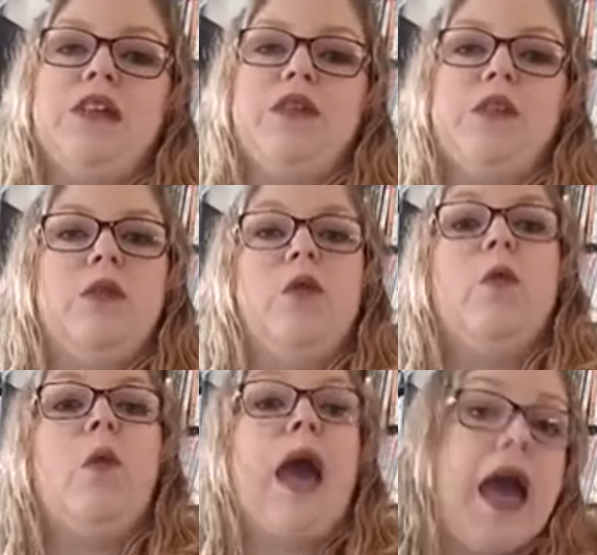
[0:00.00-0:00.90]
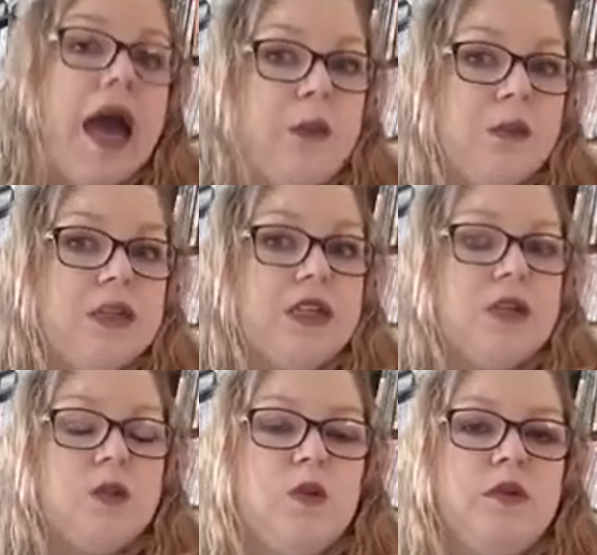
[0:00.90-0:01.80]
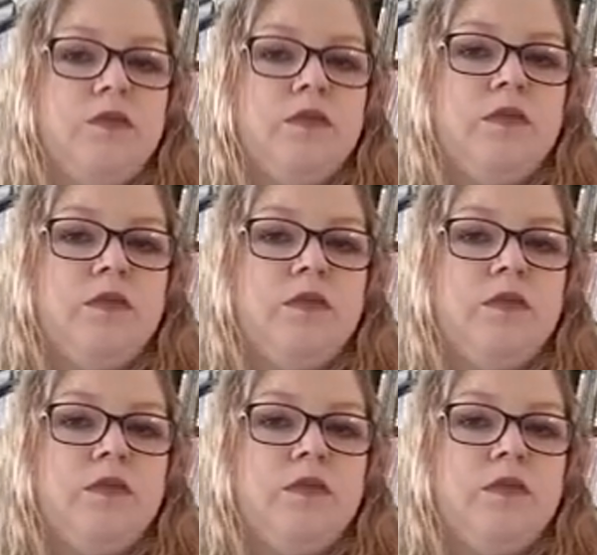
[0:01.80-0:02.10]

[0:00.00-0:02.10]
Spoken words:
to school. What happens at school?